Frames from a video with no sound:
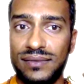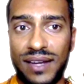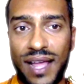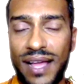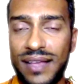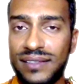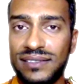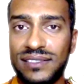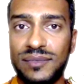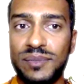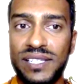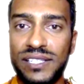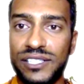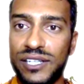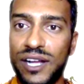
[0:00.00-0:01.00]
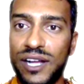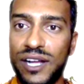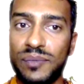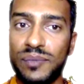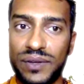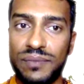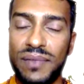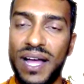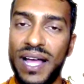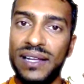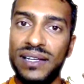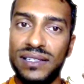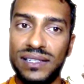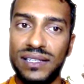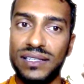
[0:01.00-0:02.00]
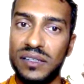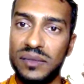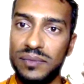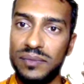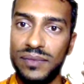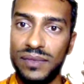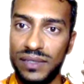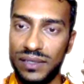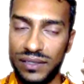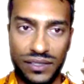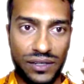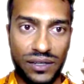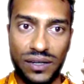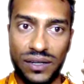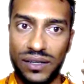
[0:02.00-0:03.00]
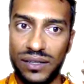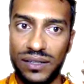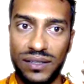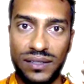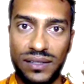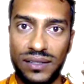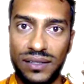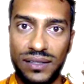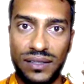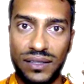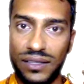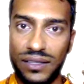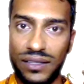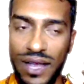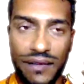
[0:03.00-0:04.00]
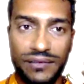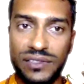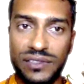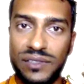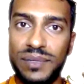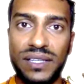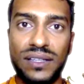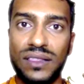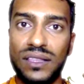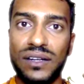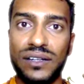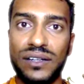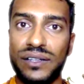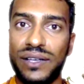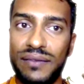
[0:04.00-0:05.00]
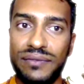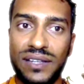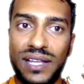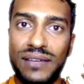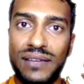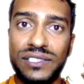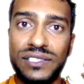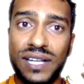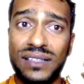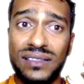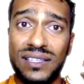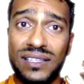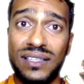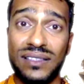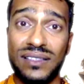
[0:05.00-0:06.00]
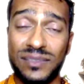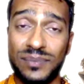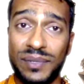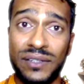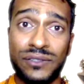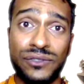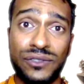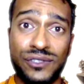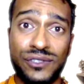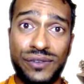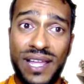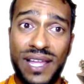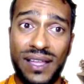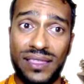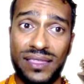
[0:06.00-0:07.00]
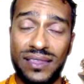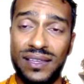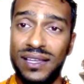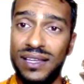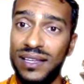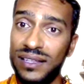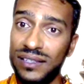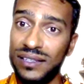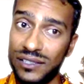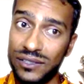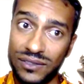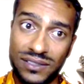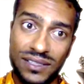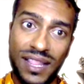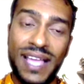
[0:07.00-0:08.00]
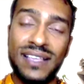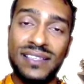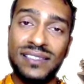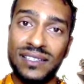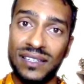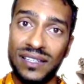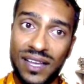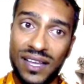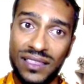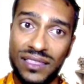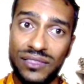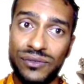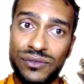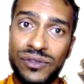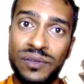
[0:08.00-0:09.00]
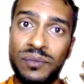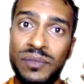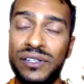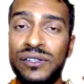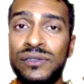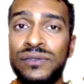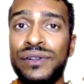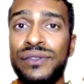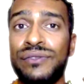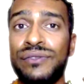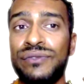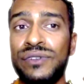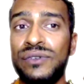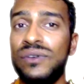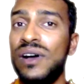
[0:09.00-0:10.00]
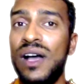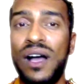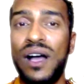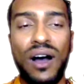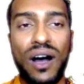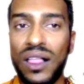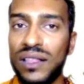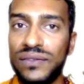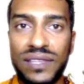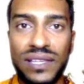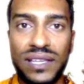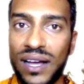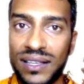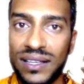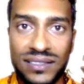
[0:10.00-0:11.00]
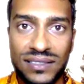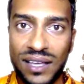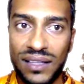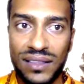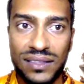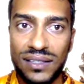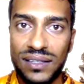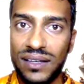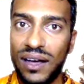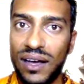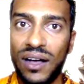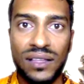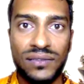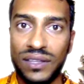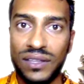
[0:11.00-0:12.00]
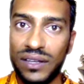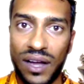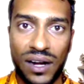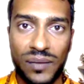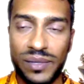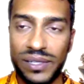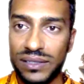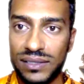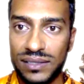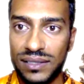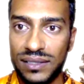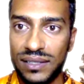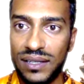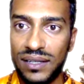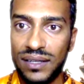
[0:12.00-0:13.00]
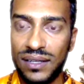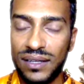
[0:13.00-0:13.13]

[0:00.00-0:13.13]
It has to be sharp. Your mind and your you have to be alert. You have to have Shakti, the spiritual strength, to slice and cut through and maneuver through all of the asat, all of the garbage.